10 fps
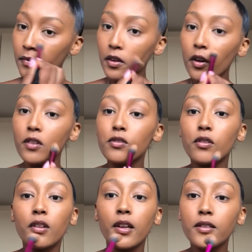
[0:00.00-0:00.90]
Yeah,
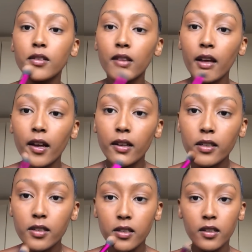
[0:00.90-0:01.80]
so that's
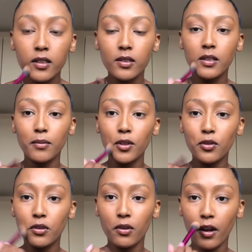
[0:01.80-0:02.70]
that. Because I mean,
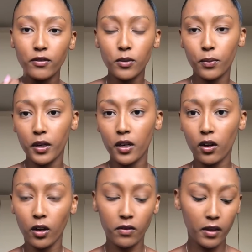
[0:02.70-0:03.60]
you don't have to put in a
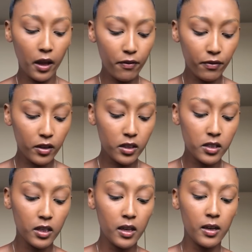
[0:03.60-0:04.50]
lot of
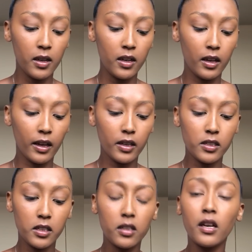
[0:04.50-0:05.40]
effort. Like I
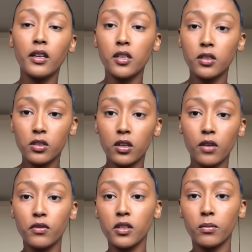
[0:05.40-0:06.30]
said, the idea is to go
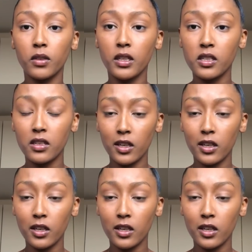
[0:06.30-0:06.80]
for something that's